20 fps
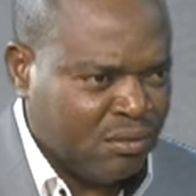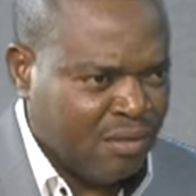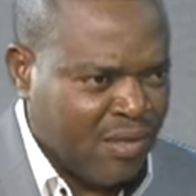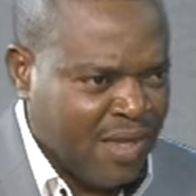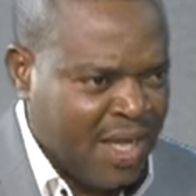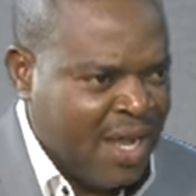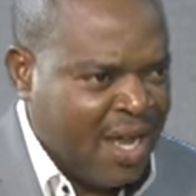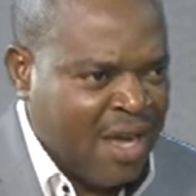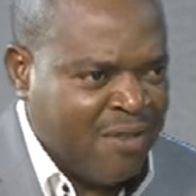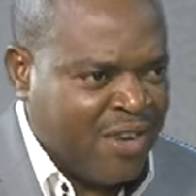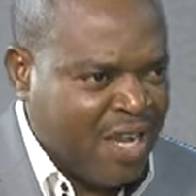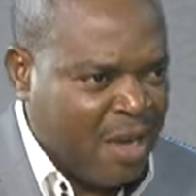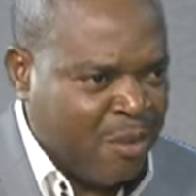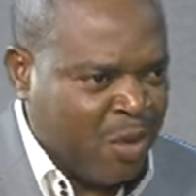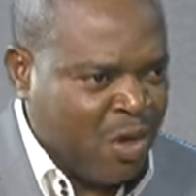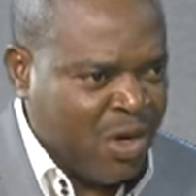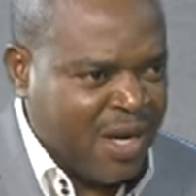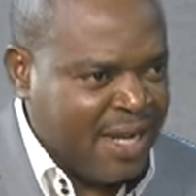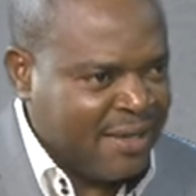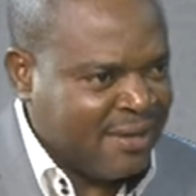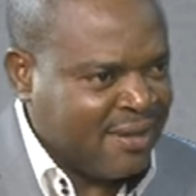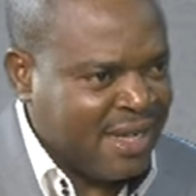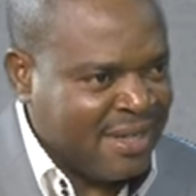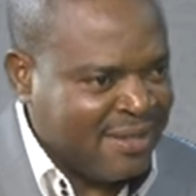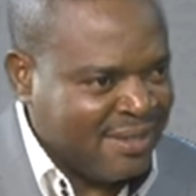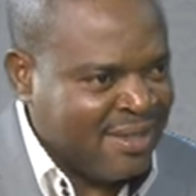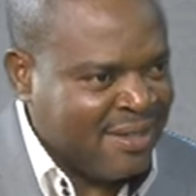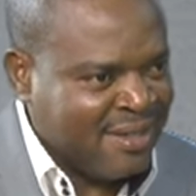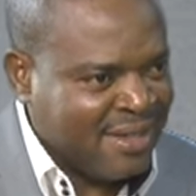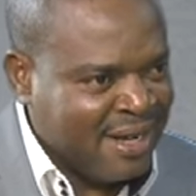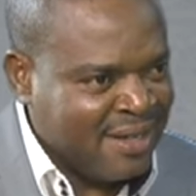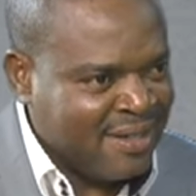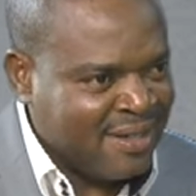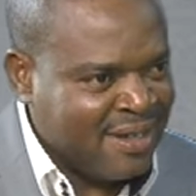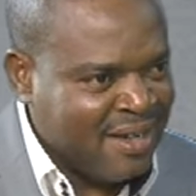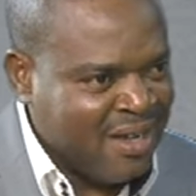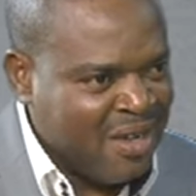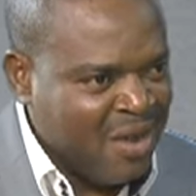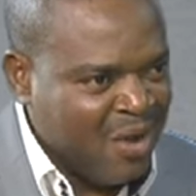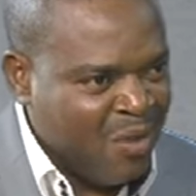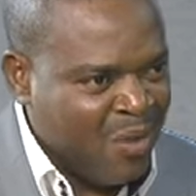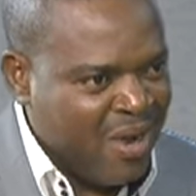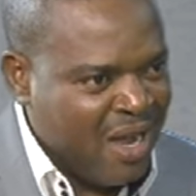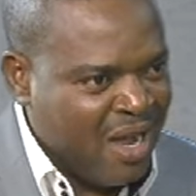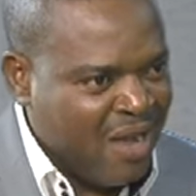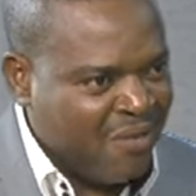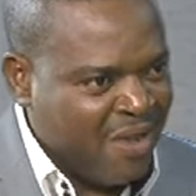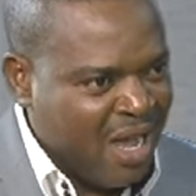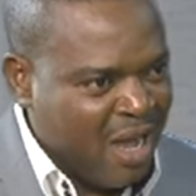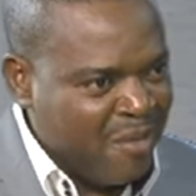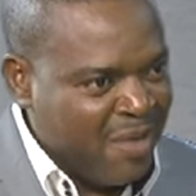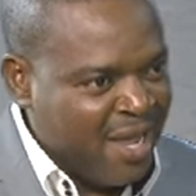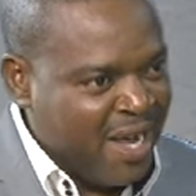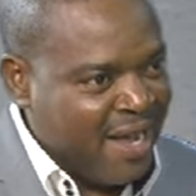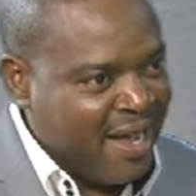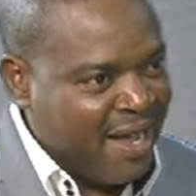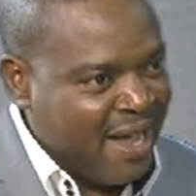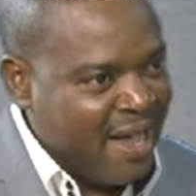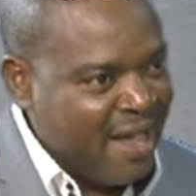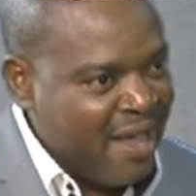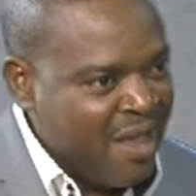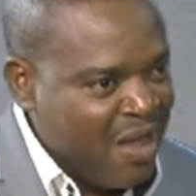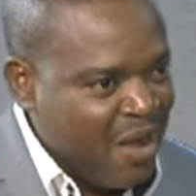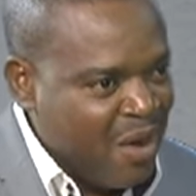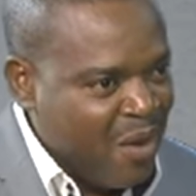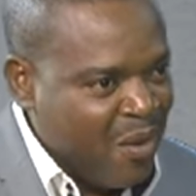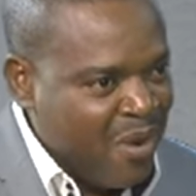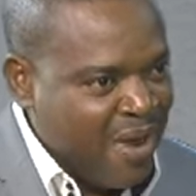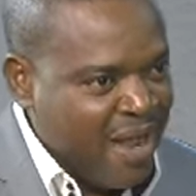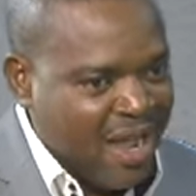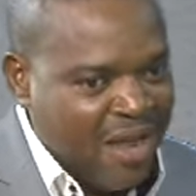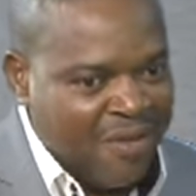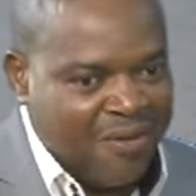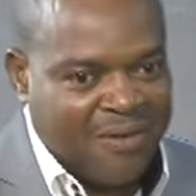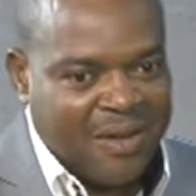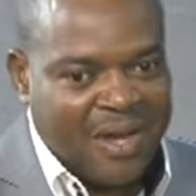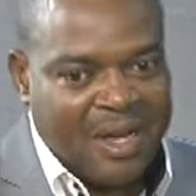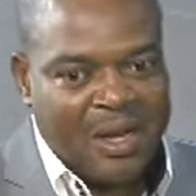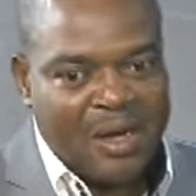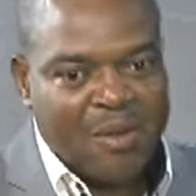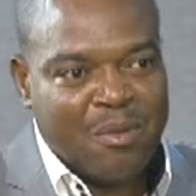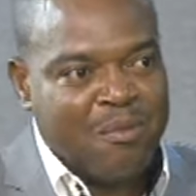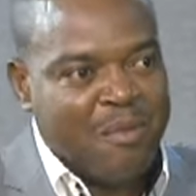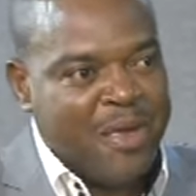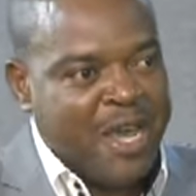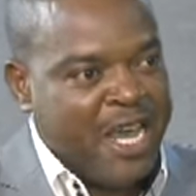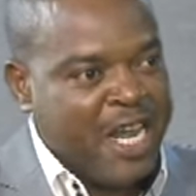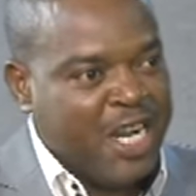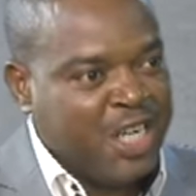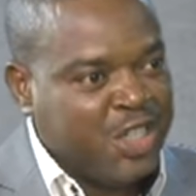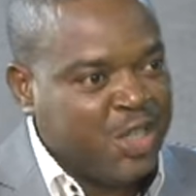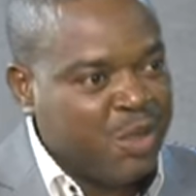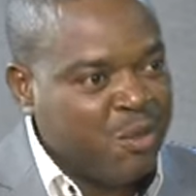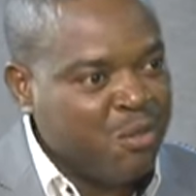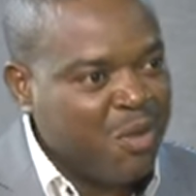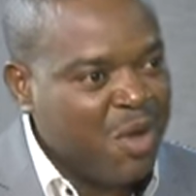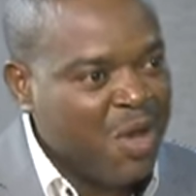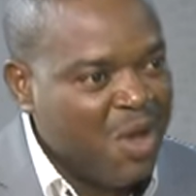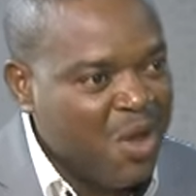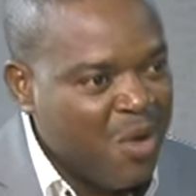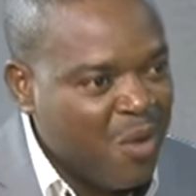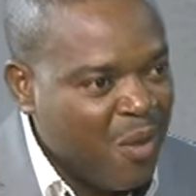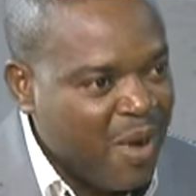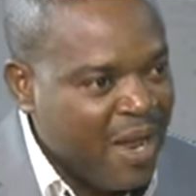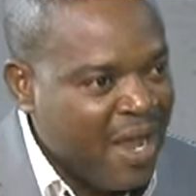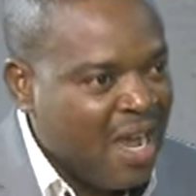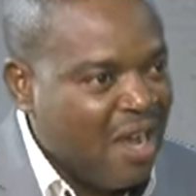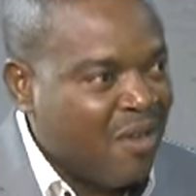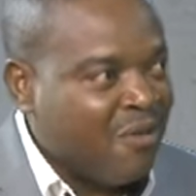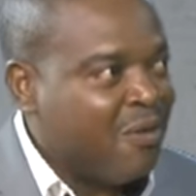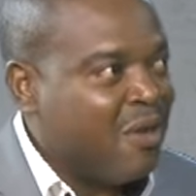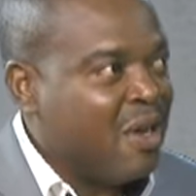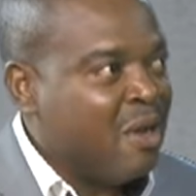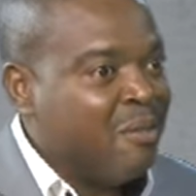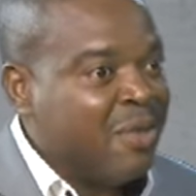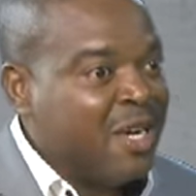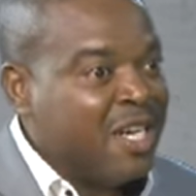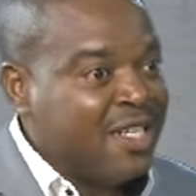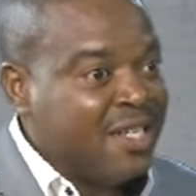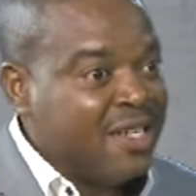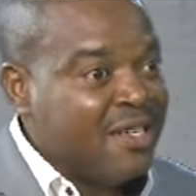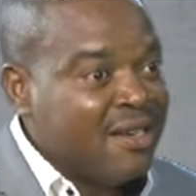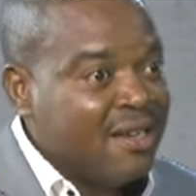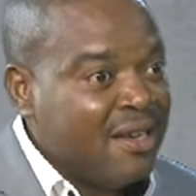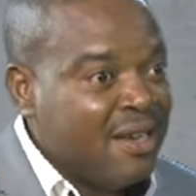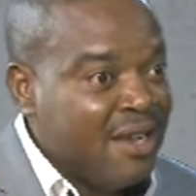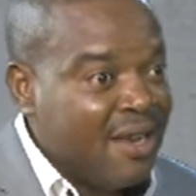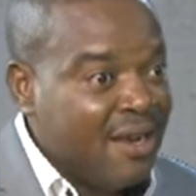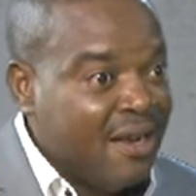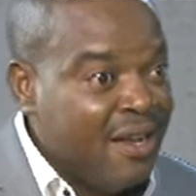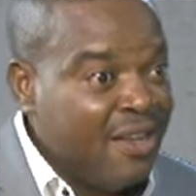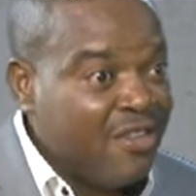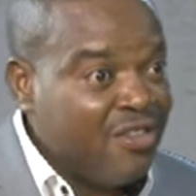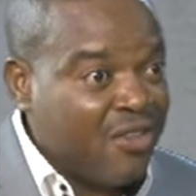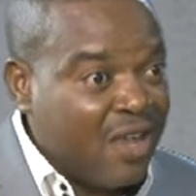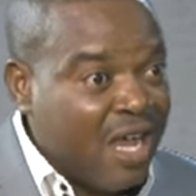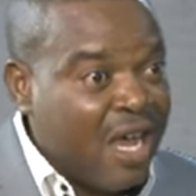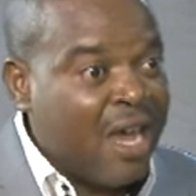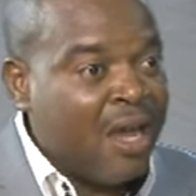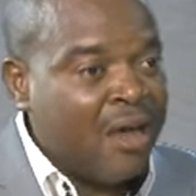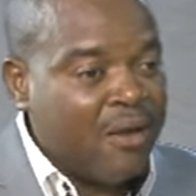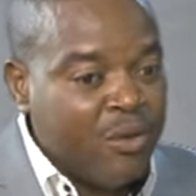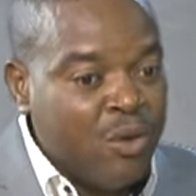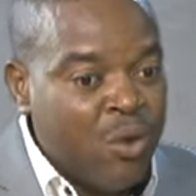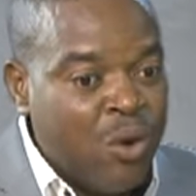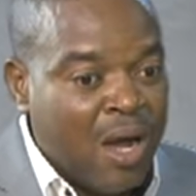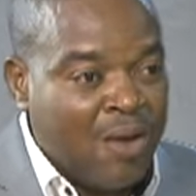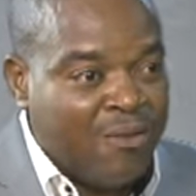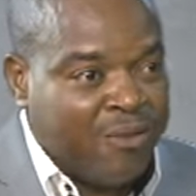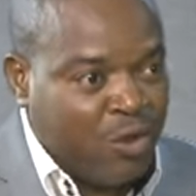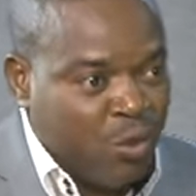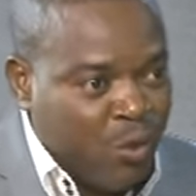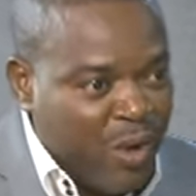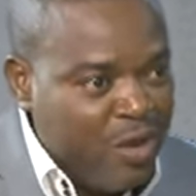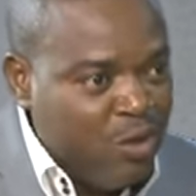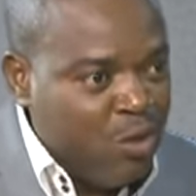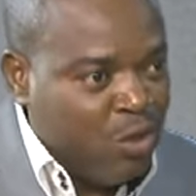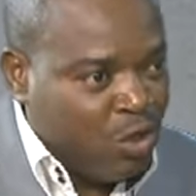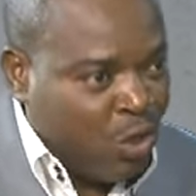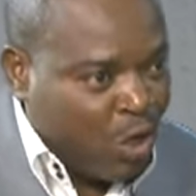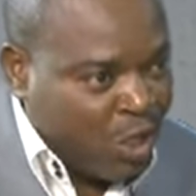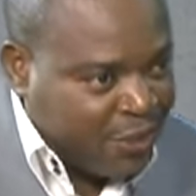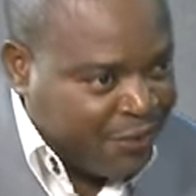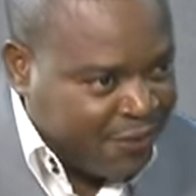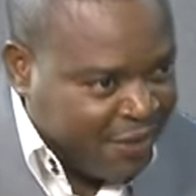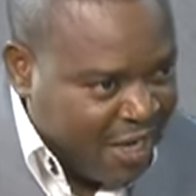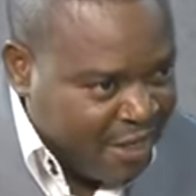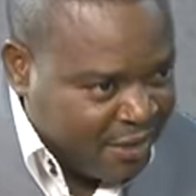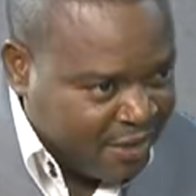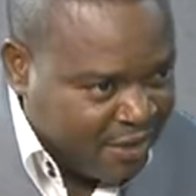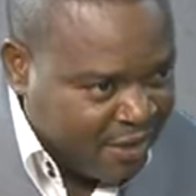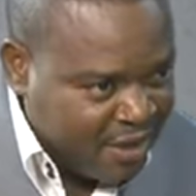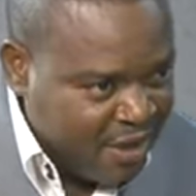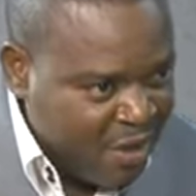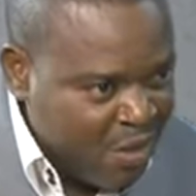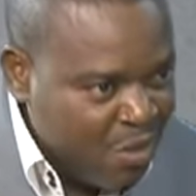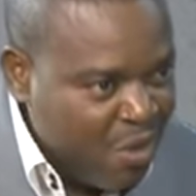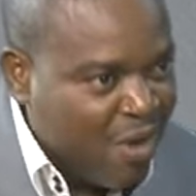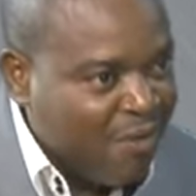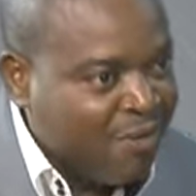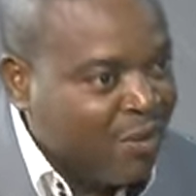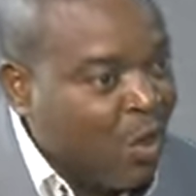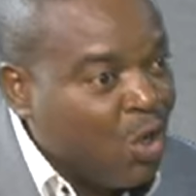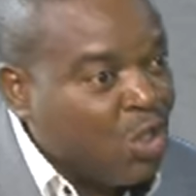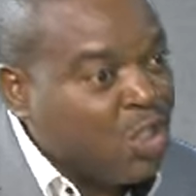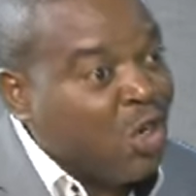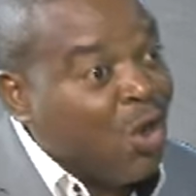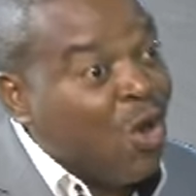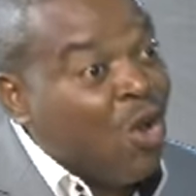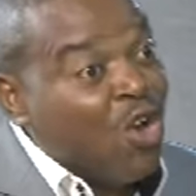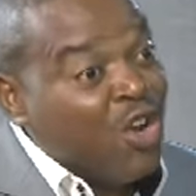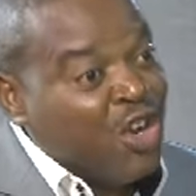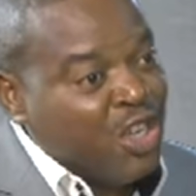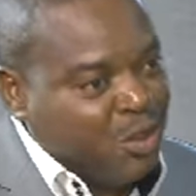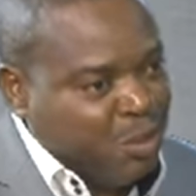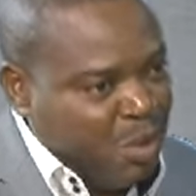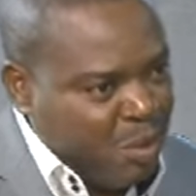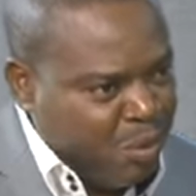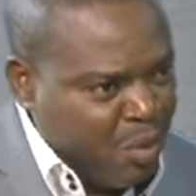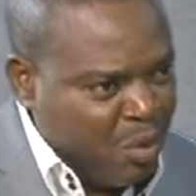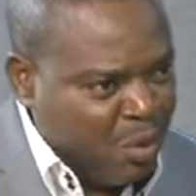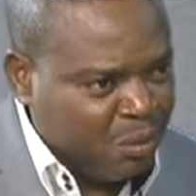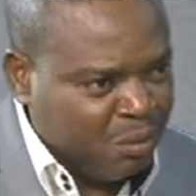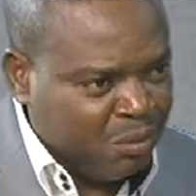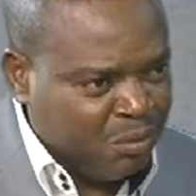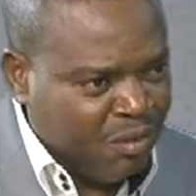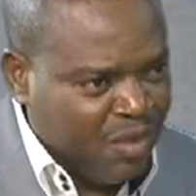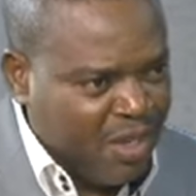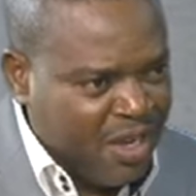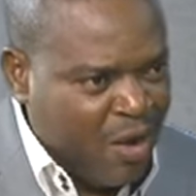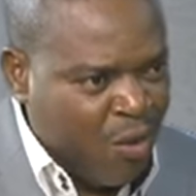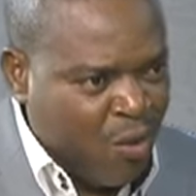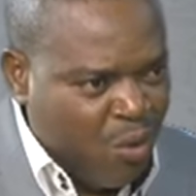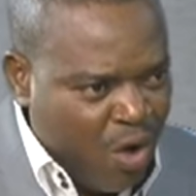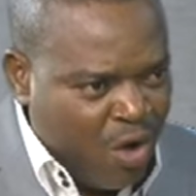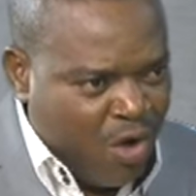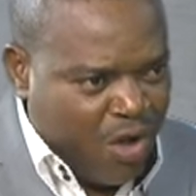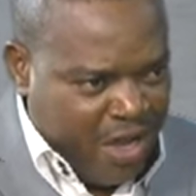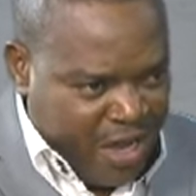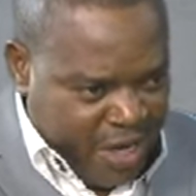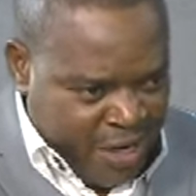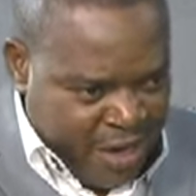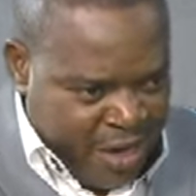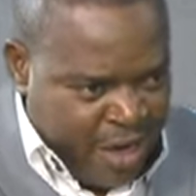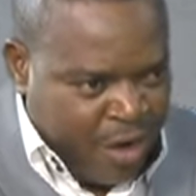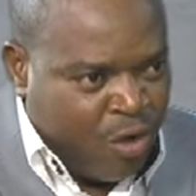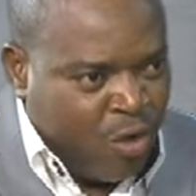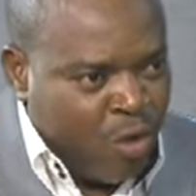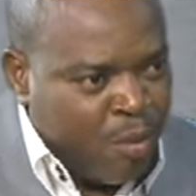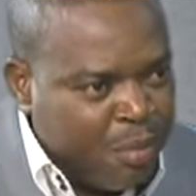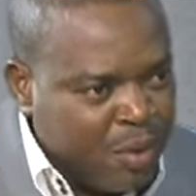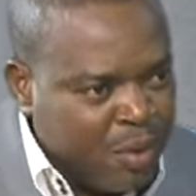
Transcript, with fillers: They have their brothers and sisters. We have America, we have uh, Belgium, we have uh, Britain. These are, you have, when you touch France, you have touched all these people. Now, they me, work in a group.